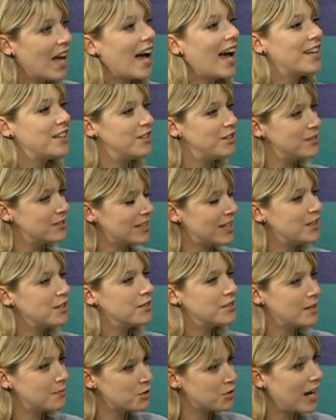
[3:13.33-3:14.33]
I do
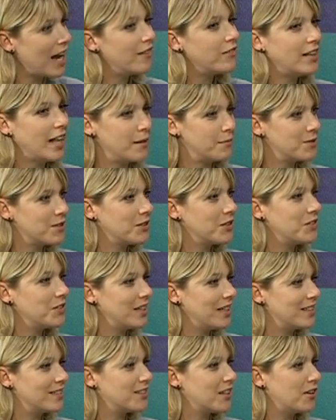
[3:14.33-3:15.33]
some travel,
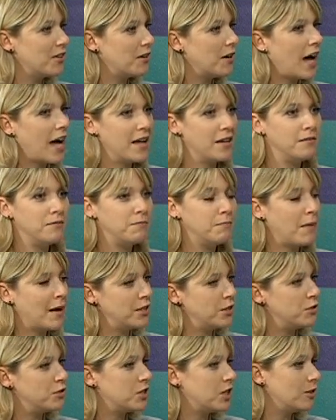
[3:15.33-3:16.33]
absolutely. So I
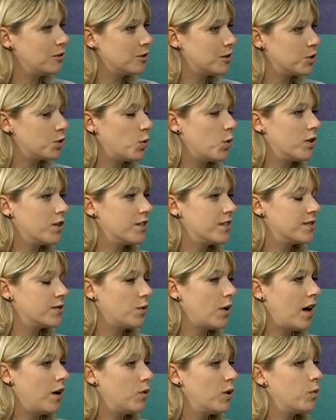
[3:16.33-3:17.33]
might do shelter tours.
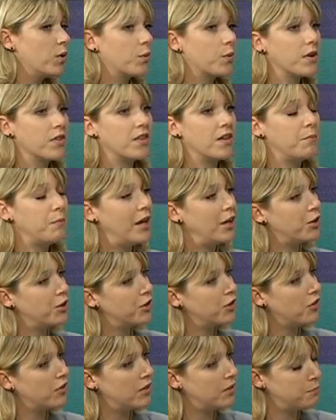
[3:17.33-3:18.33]
We work with a
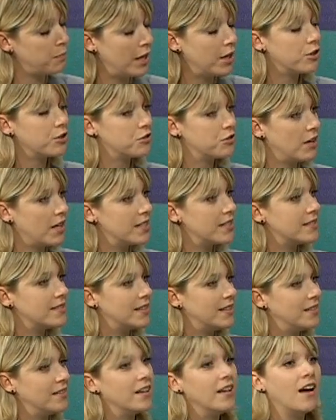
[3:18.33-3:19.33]
Baker Trust
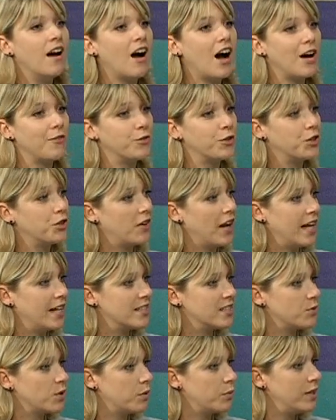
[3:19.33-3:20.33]
and offer
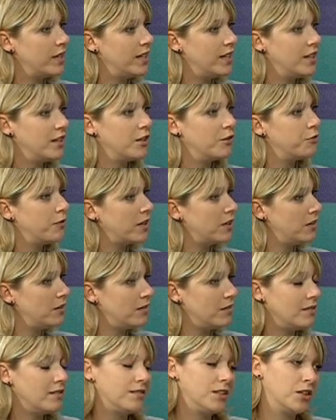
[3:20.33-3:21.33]
grants where we
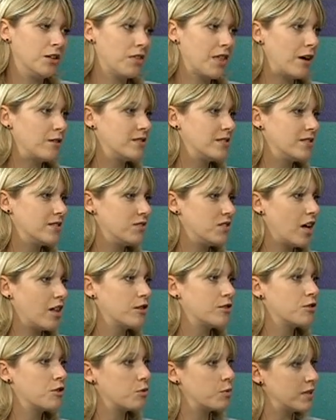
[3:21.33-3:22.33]
funnel thousands of
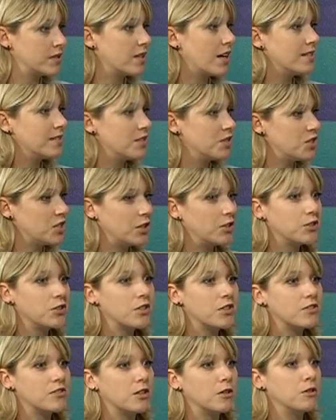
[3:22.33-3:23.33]
dollars through Wisconsin
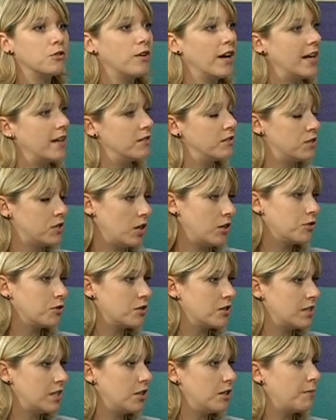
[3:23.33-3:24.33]
shelters. So
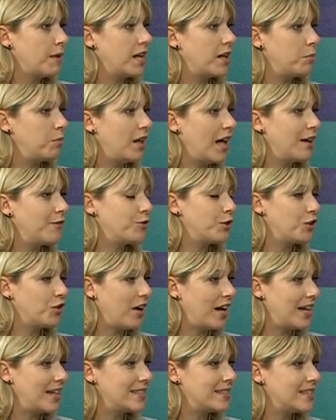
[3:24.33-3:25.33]
shelters here might apply for
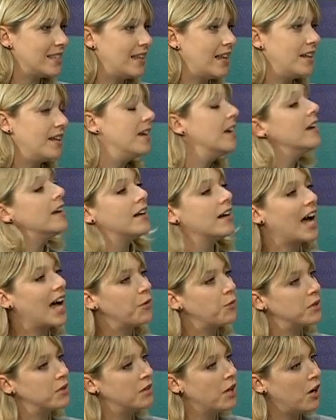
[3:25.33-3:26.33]
grants, and then I
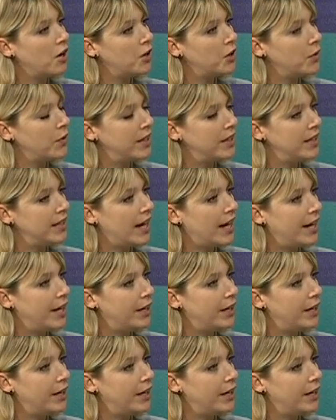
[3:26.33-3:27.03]
would go and